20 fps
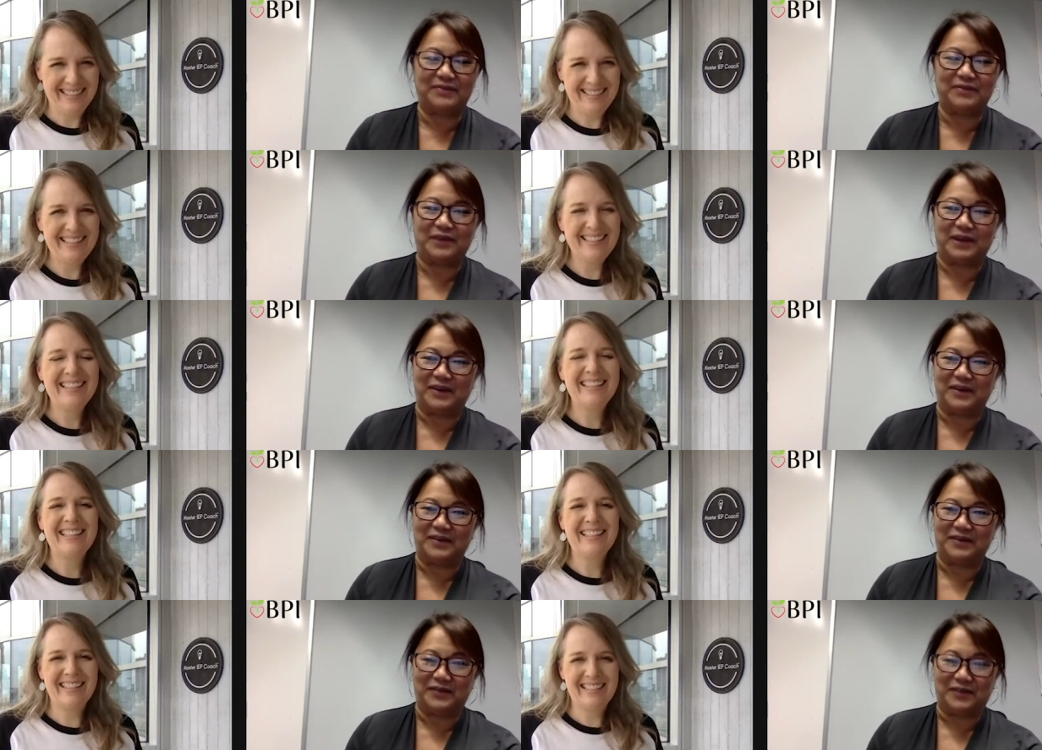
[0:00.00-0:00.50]
Speaker 1: been
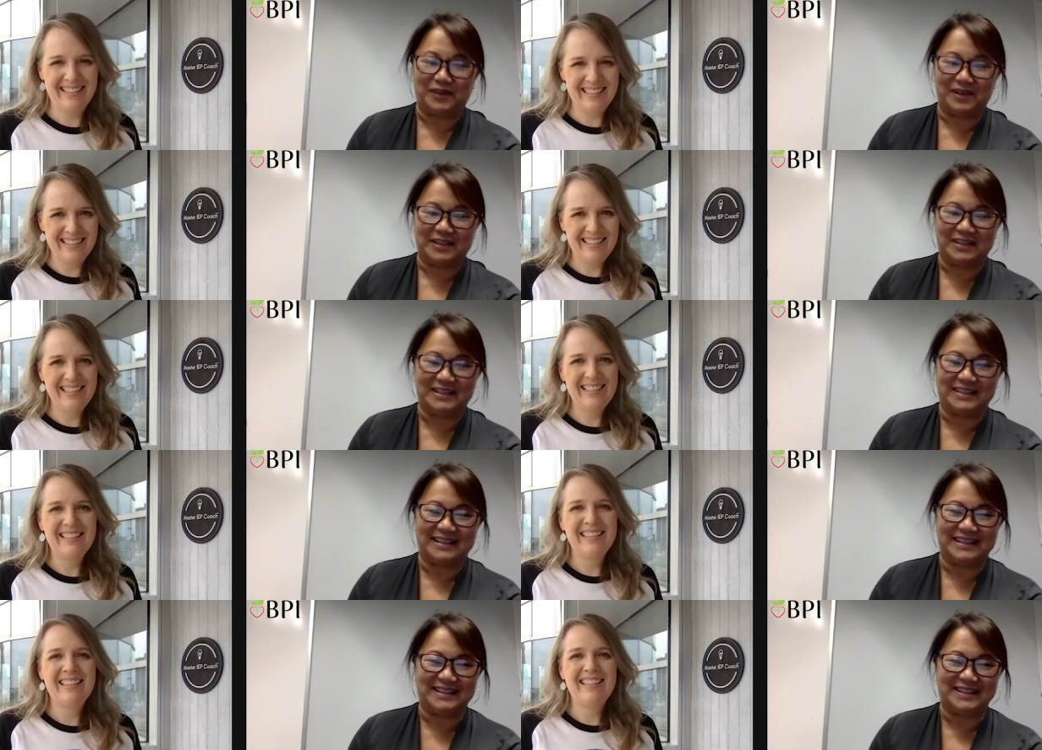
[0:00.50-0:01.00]
very
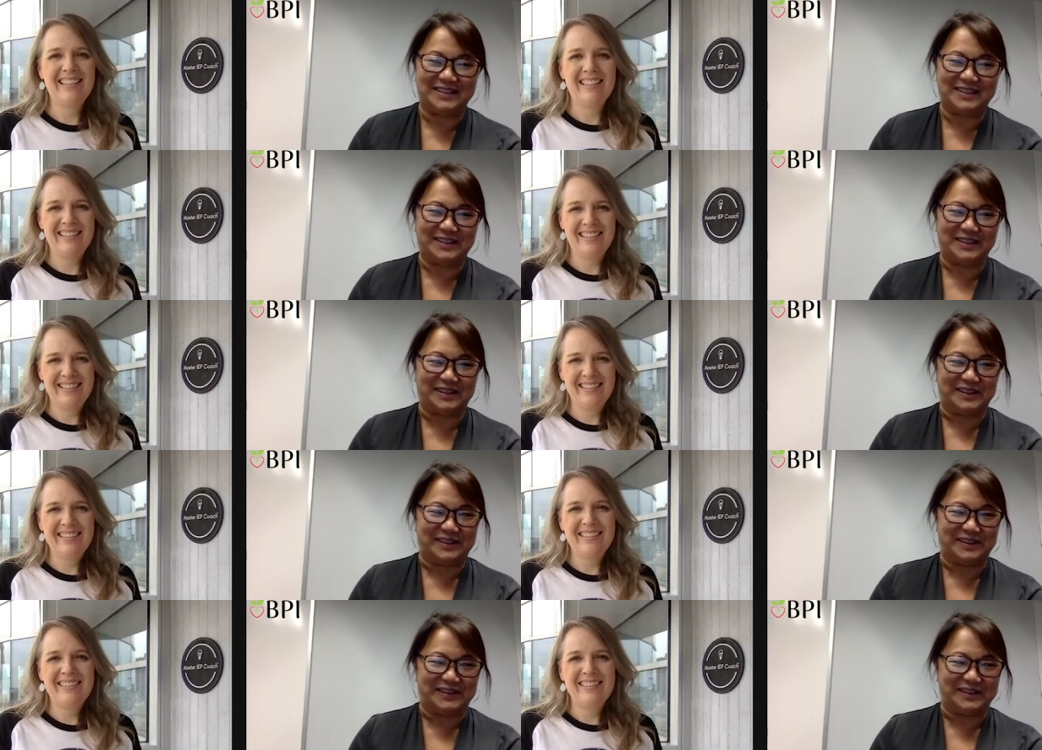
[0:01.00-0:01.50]
fortunate to
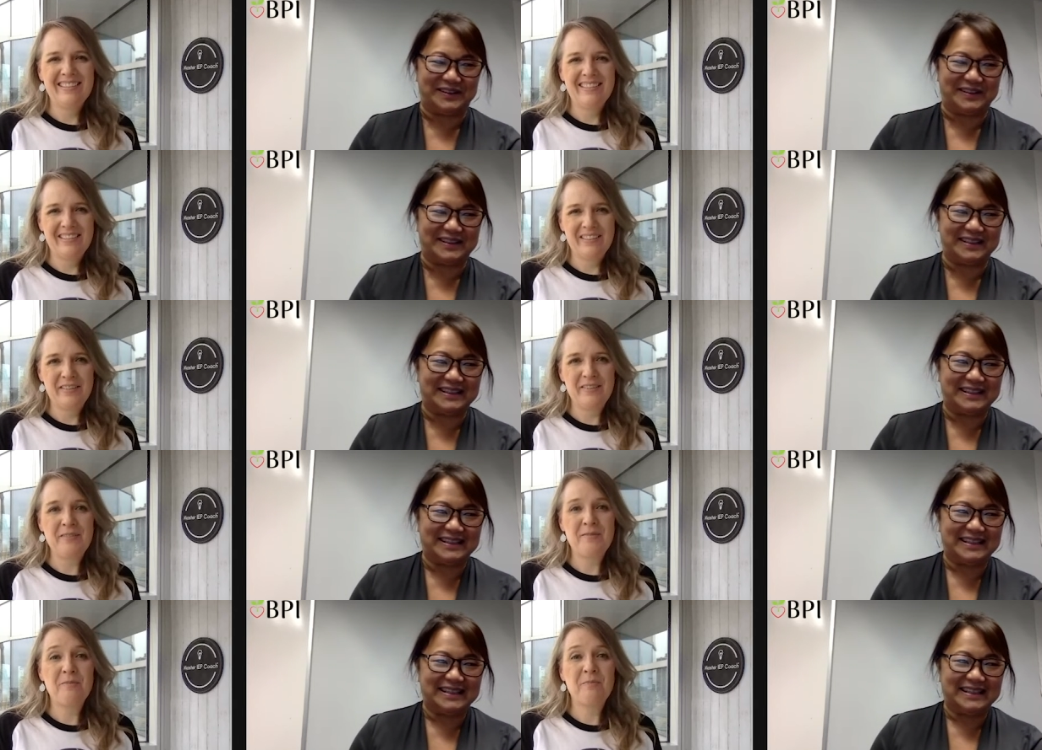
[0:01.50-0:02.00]

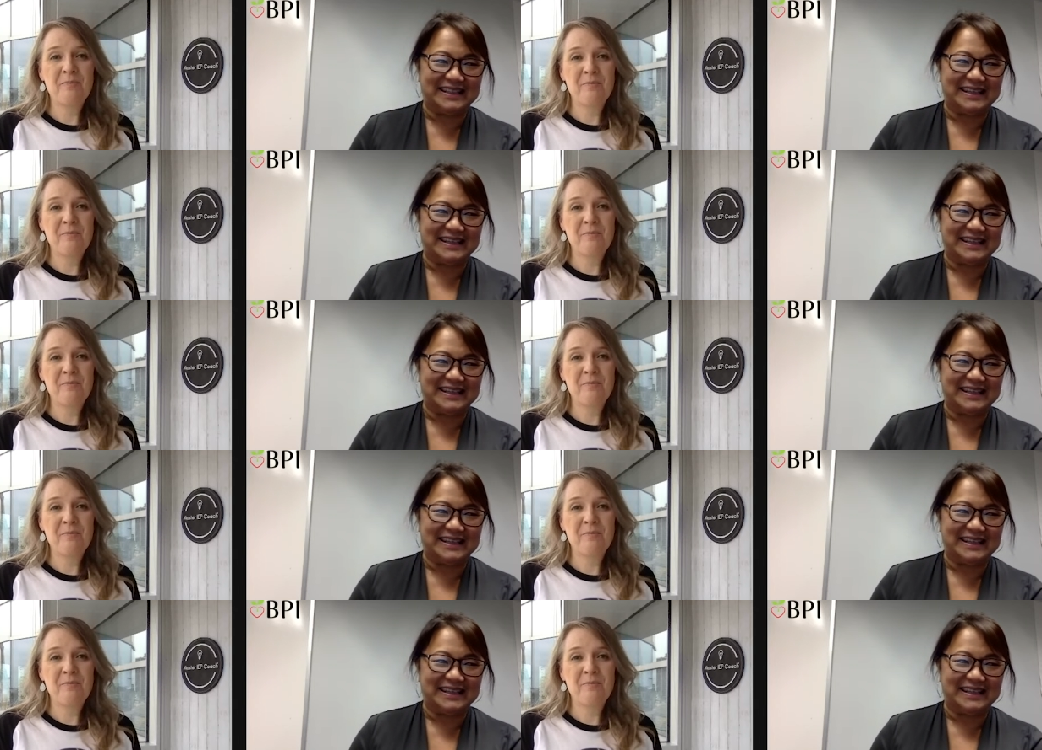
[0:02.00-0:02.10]
learn